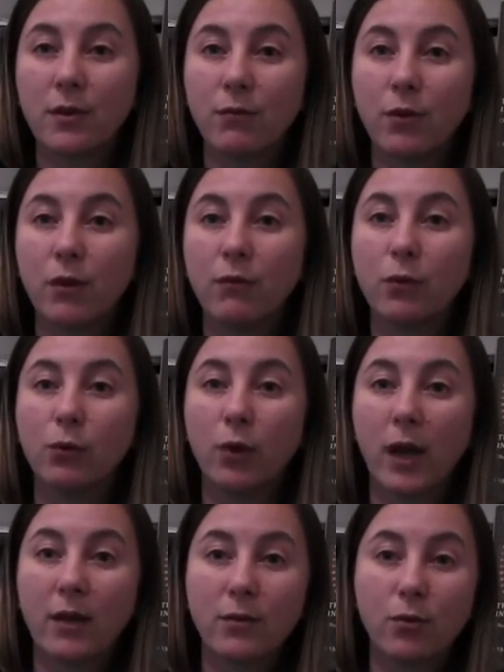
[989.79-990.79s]
If you look
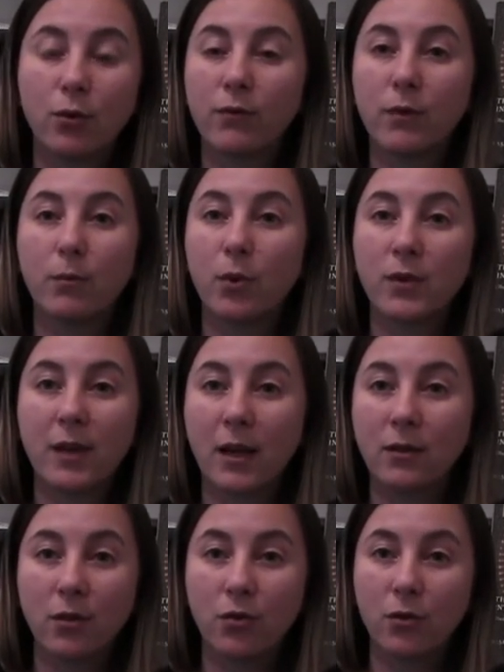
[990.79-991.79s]
at sort of the
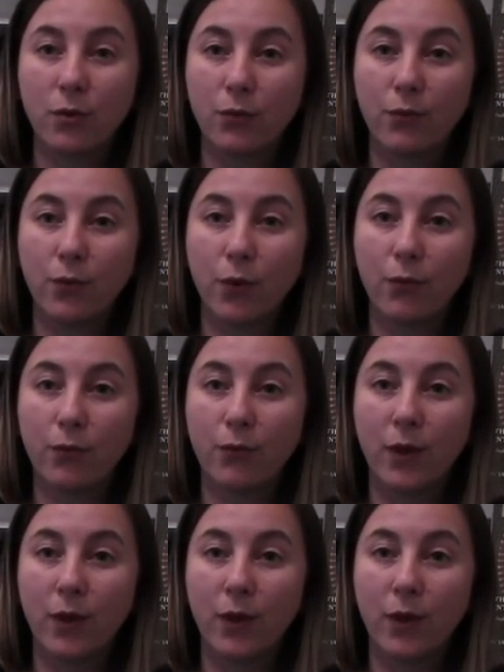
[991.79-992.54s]
percentages of